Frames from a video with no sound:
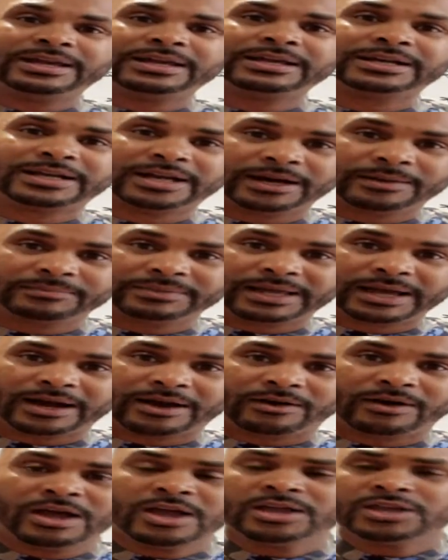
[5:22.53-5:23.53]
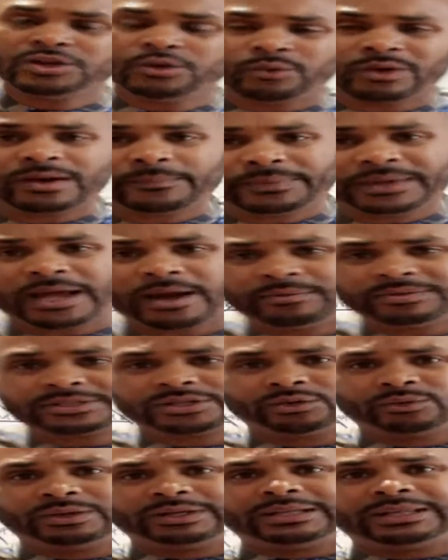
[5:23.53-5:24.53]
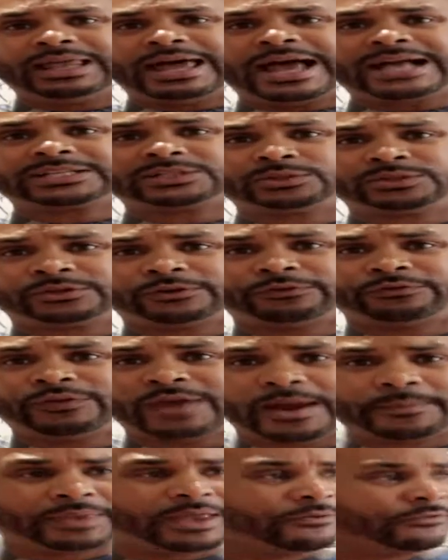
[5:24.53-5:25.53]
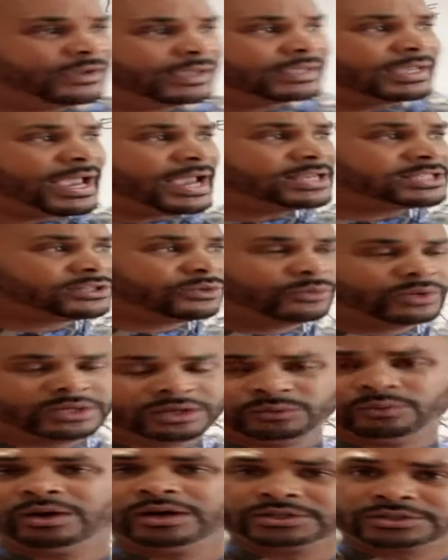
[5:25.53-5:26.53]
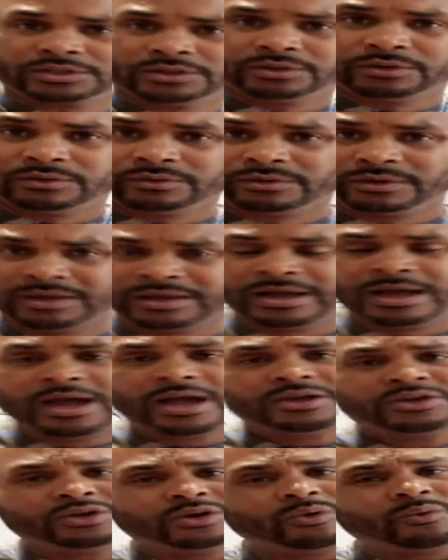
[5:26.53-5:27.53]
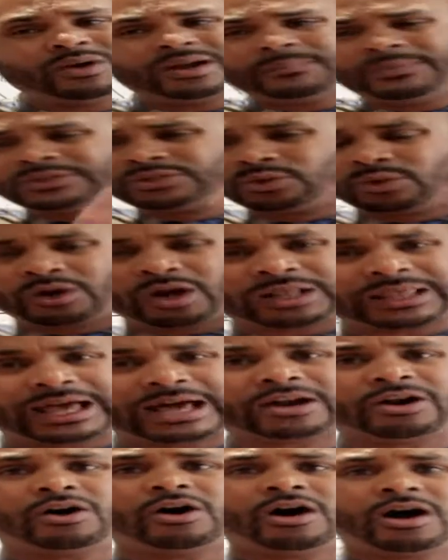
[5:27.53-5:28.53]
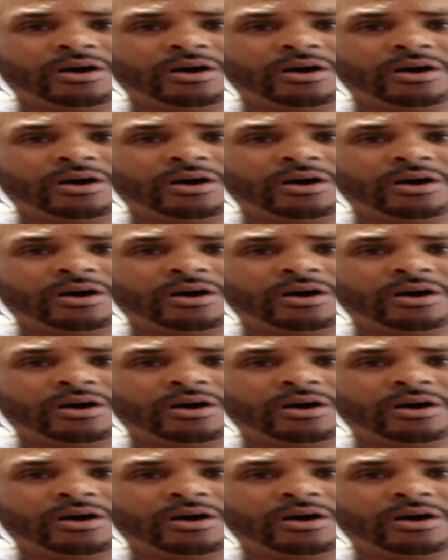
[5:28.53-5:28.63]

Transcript: income now. You want to be able to relax with your family and vacation when you want to. You don't want to be doing a lot of